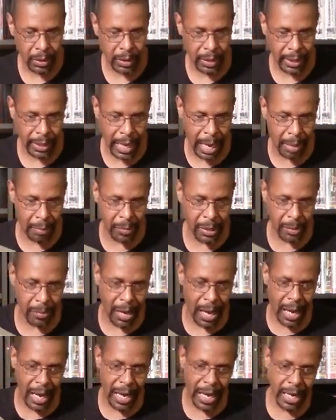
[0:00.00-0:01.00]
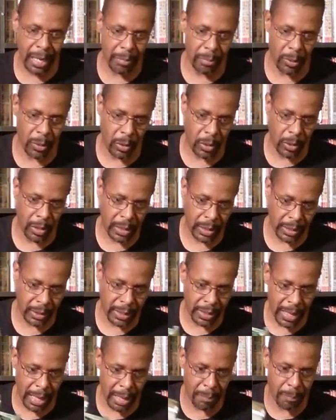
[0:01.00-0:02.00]
So I got me my A boards.
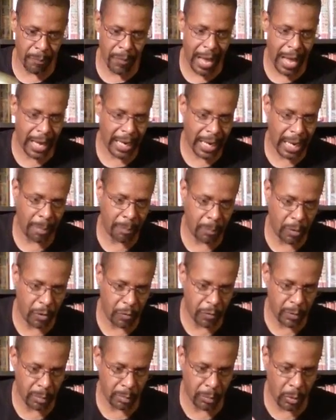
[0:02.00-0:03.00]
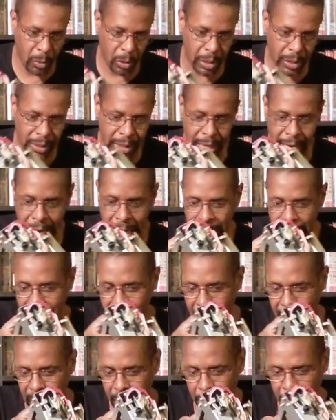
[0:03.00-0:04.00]
I got both of the boards, the
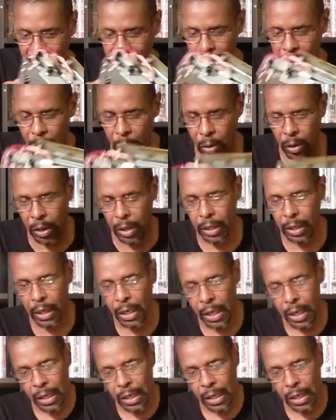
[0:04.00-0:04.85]
A and the B board.